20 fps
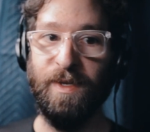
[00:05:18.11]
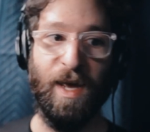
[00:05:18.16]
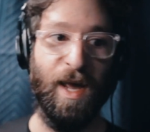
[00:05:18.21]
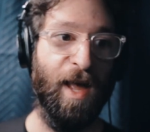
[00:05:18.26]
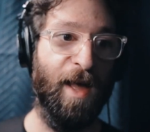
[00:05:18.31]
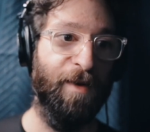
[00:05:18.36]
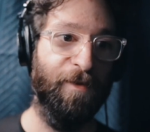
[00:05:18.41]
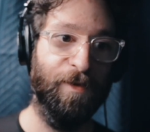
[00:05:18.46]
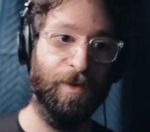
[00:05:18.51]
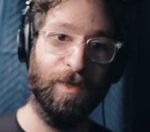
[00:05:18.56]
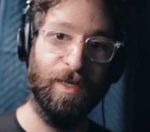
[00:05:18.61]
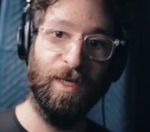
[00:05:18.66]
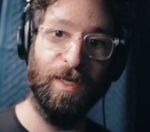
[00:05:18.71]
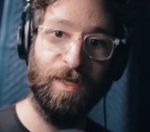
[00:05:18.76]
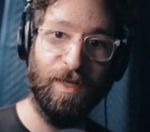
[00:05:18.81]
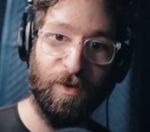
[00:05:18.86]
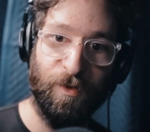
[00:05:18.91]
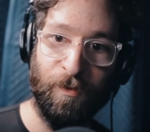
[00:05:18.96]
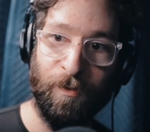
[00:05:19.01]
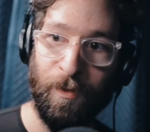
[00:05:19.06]
I have a
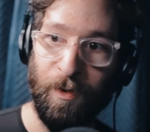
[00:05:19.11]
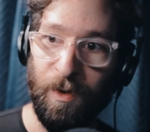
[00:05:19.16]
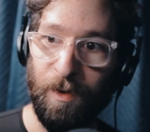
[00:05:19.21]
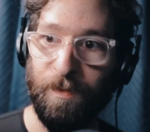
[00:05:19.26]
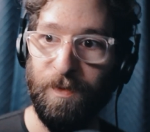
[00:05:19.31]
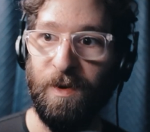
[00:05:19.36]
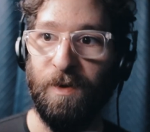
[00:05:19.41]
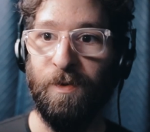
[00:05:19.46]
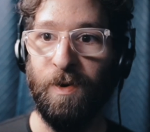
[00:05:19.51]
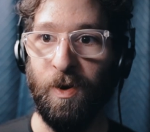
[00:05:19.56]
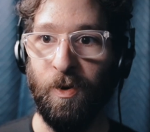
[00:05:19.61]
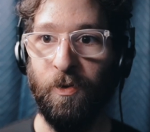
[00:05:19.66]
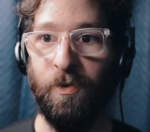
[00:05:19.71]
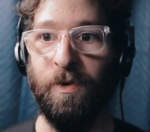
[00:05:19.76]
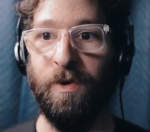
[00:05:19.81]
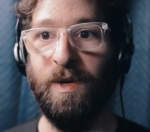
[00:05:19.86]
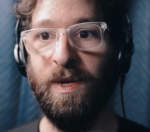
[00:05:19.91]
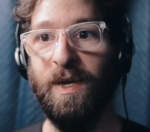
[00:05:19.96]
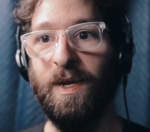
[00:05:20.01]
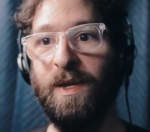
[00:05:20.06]
decent room to
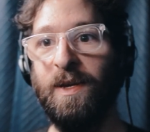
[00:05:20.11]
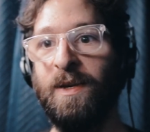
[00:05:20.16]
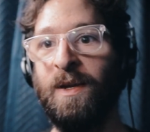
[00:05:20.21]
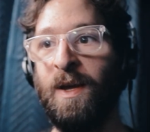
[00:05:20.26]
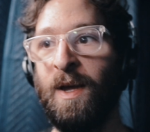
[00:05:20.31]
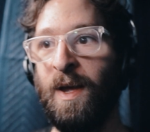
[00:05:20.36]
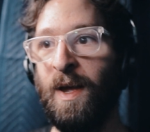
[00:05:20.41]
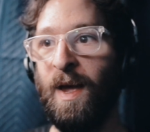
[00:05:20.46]
record in,